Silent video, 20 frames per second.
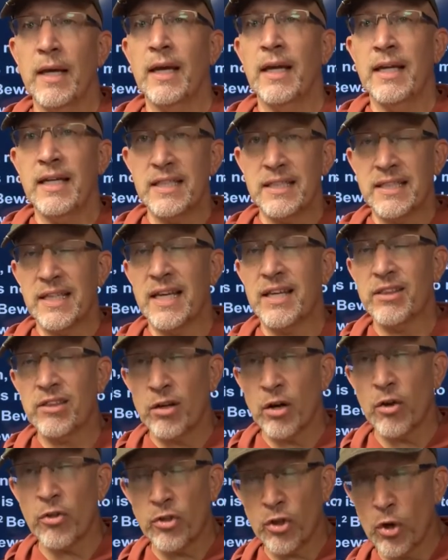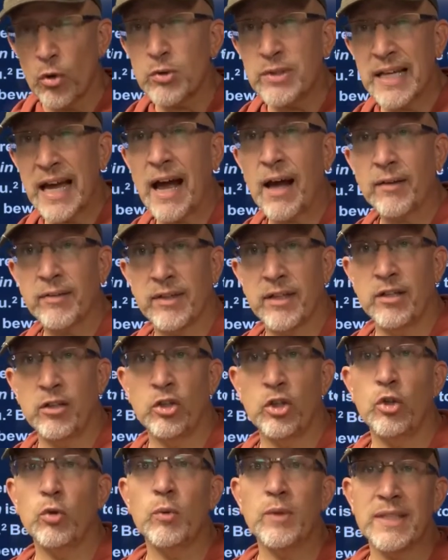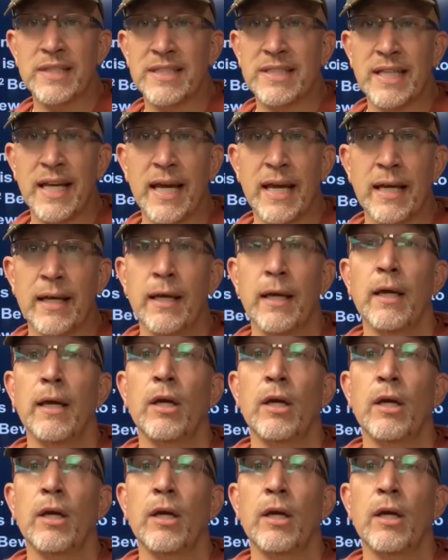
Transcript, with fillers: He's saying there are those out there who would say,